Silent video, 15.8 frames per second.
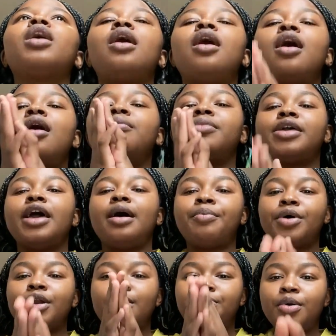Um. But yeah,
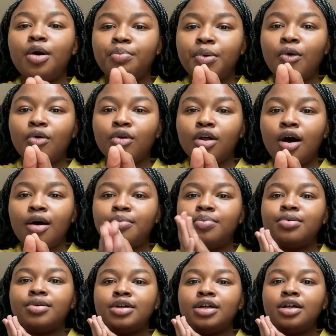I'm gonna put a poll
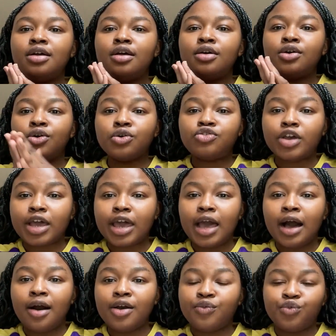up. Go check it out.